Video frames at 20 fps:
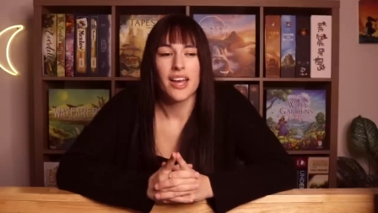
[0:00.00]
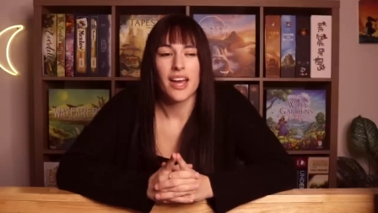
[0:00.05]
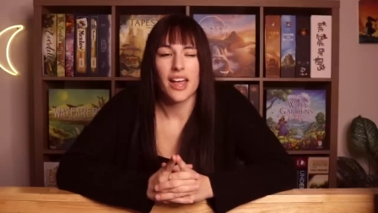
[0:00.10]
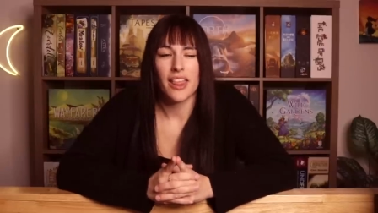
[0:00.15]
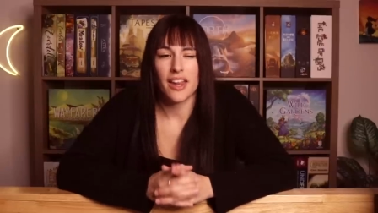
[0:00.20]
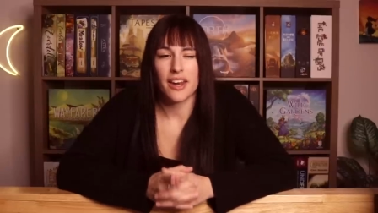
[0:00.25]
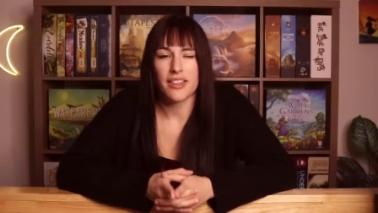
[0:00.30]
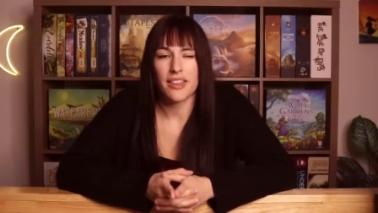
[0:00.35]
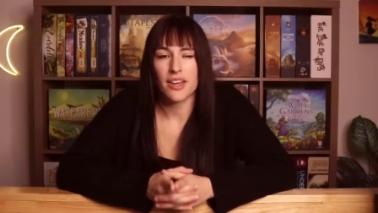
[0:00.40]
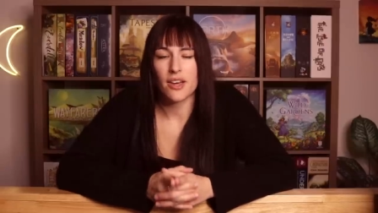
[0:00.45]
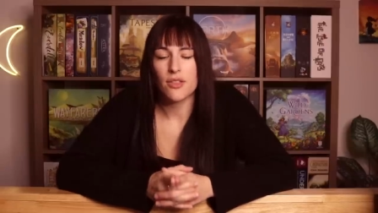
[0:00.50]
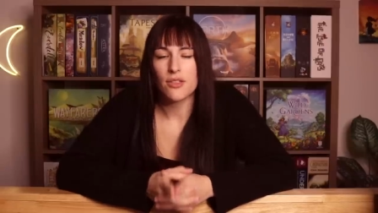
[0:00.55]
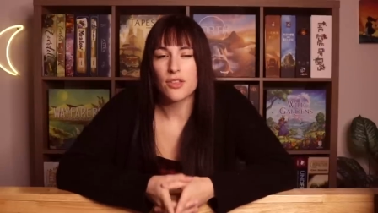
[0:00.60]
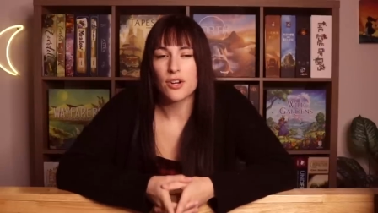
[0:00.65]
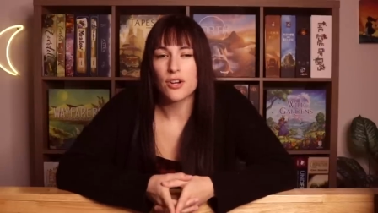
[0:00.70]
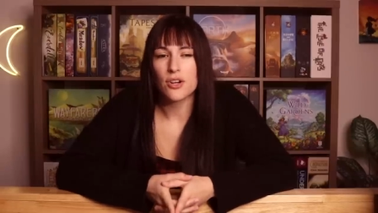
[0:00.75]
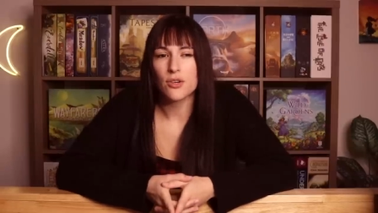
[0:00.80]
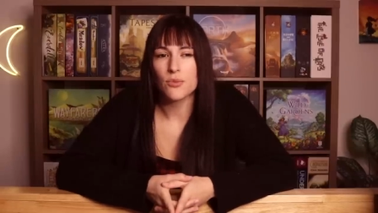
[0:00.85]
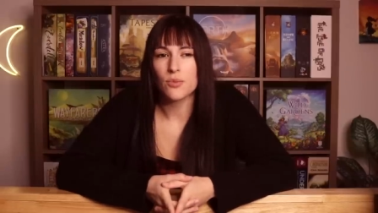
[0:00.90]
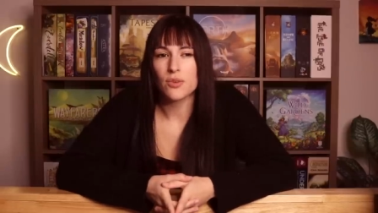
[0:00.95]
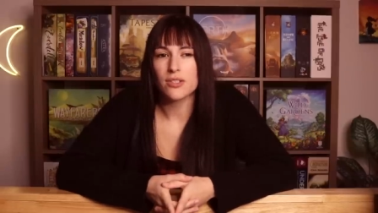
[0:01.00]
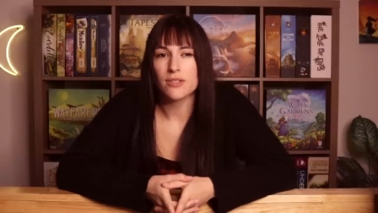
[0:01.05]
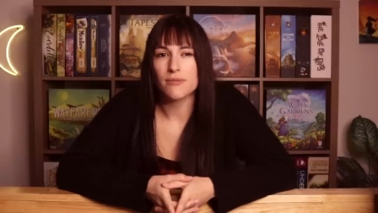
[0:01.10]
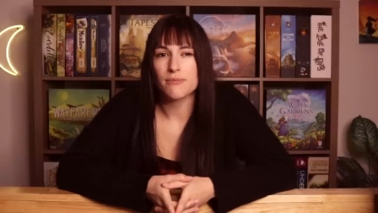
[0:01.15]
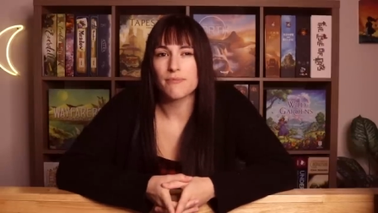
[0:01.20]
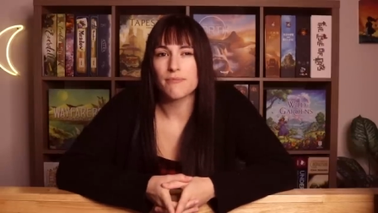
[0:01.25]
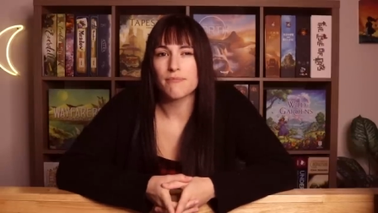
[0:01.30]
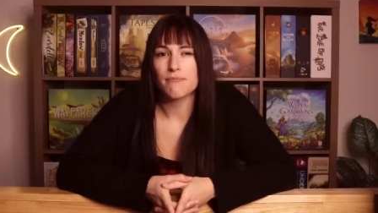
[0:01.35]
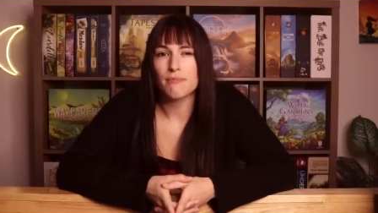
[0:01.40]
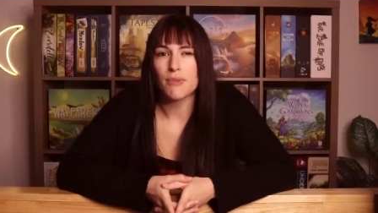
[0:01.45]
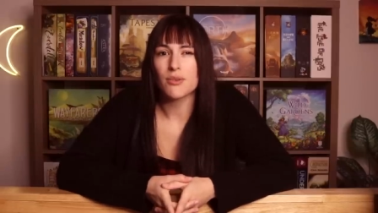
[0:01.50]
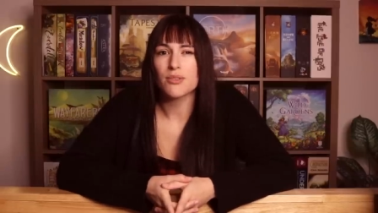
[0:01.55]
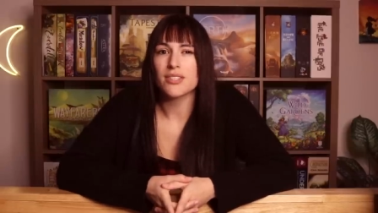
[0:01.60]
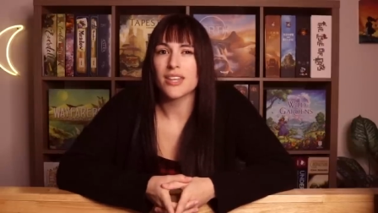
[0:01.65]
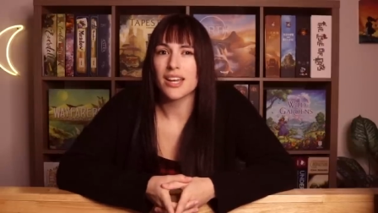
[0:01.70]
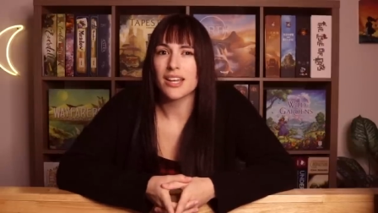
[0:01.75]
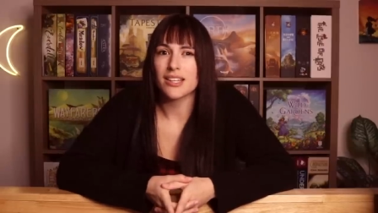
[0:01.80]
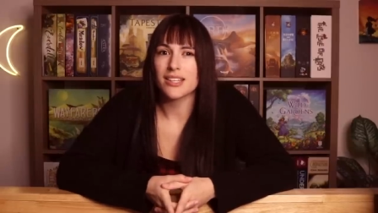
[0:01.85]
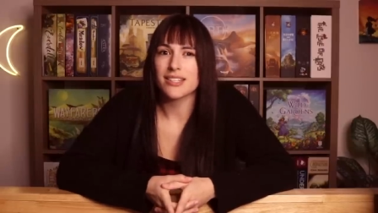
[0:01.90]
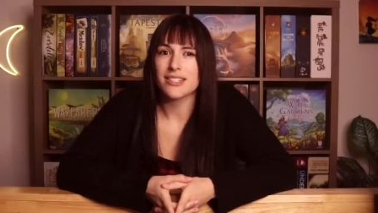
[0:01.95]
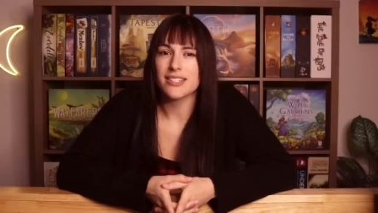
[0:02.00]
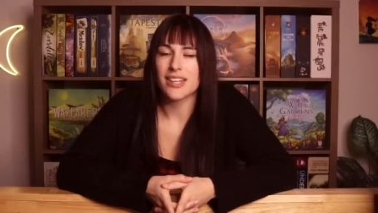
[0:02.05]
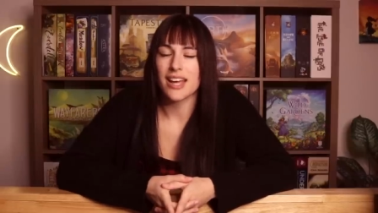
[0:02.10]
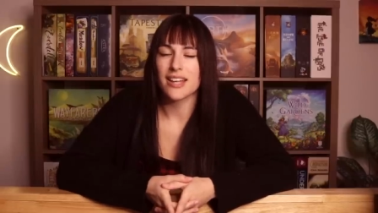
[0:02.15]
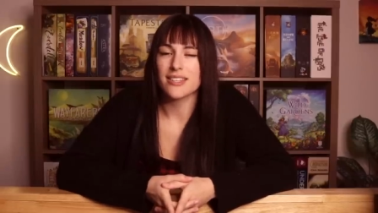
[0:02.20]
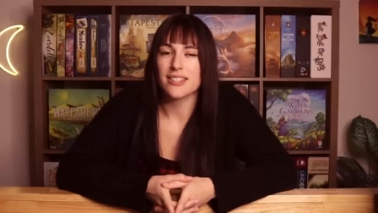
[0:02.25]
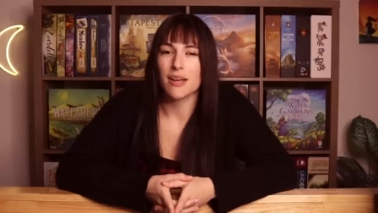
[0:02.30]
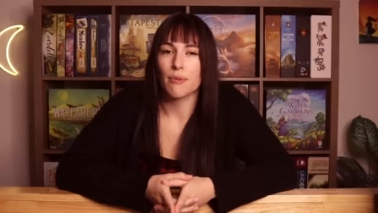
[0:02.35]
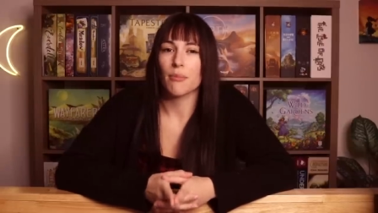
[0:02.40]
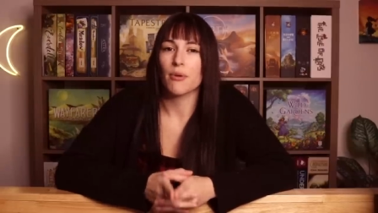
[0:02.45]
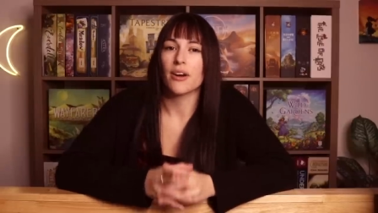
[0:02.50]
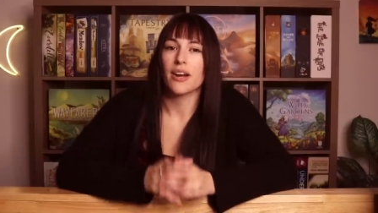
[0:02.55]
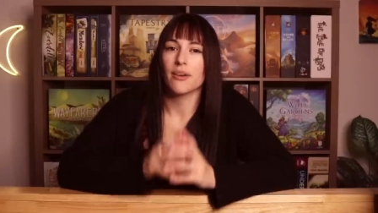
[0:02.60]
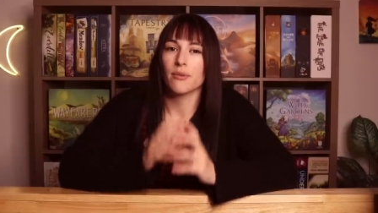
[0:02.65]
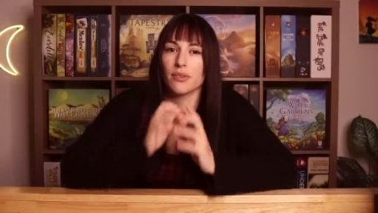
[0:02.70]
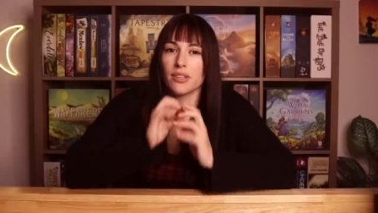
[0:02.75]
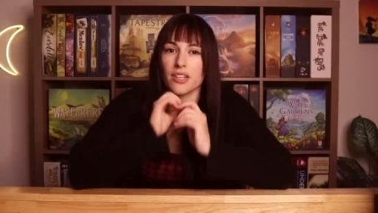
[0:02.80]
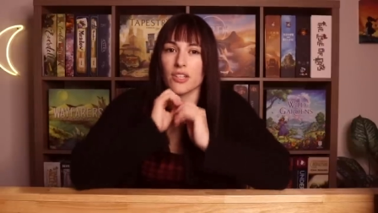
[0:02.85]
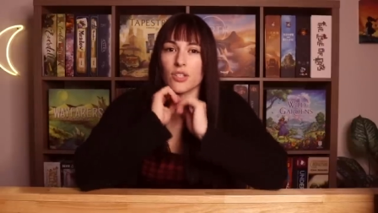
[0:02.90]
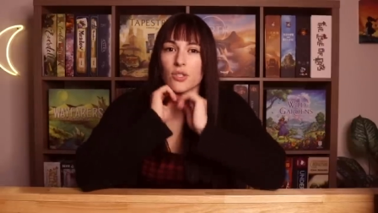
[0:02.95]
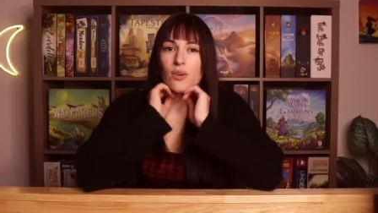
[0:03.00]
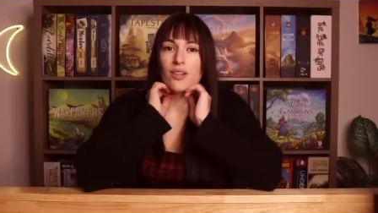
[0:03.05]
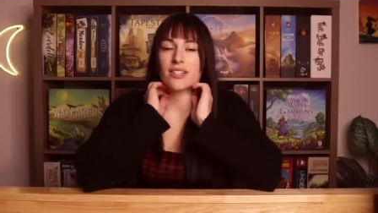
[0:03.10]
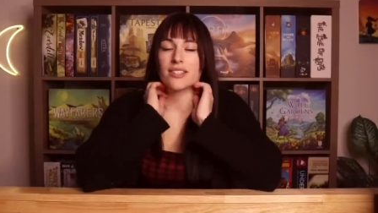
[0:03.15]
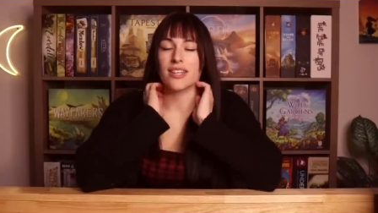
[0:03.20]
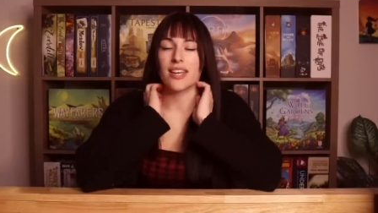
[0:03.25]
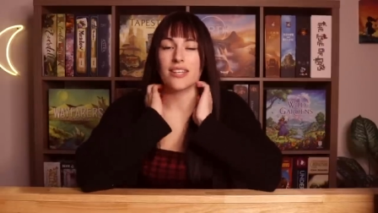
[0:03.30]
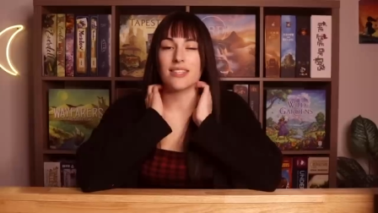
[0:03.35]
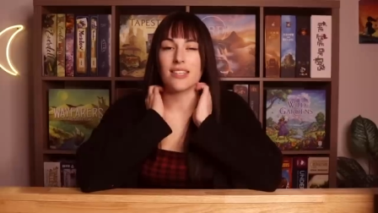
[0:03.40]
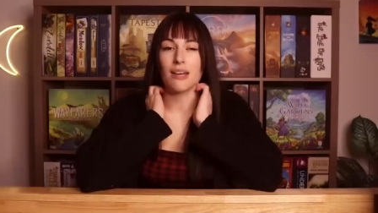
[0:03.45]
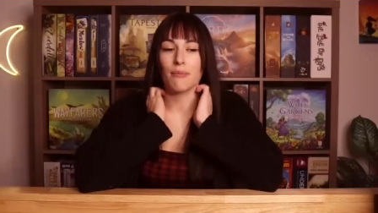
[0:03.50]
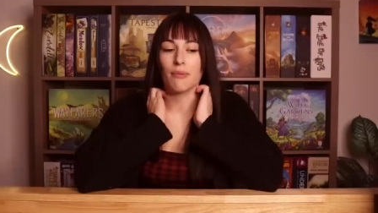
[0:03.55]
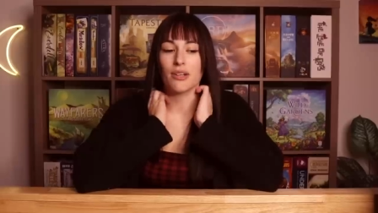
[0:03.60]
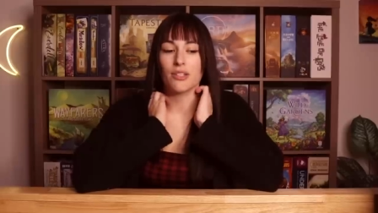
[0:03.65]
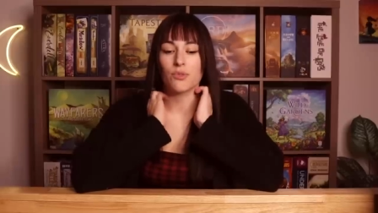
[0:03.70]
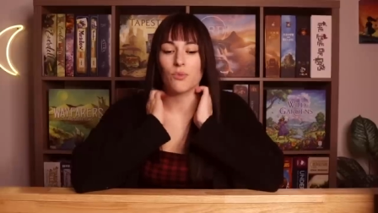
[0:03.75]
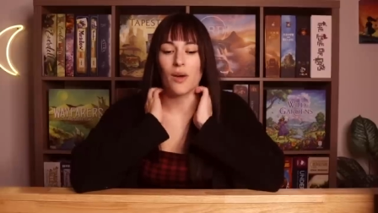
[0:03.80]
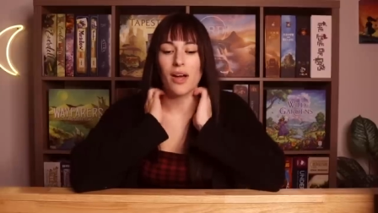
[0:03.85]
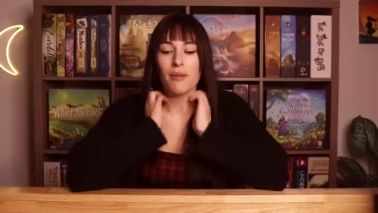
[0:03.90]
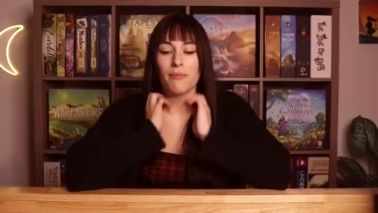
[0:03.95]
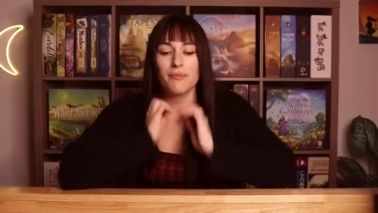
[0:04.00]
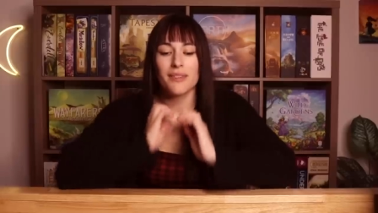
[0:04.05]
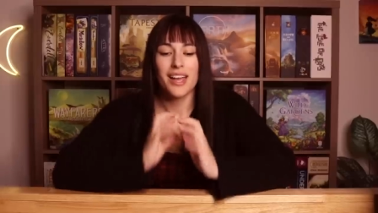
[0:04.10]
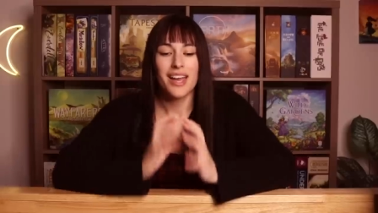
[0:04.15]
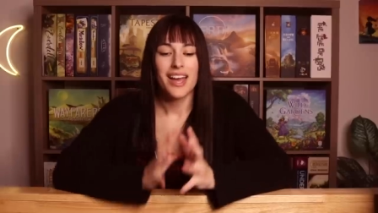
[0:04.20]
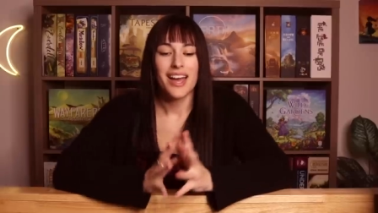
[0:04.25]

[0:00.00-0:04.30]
And I think third was most likely Skate Summer. I really enjoyed Skate Summer as well.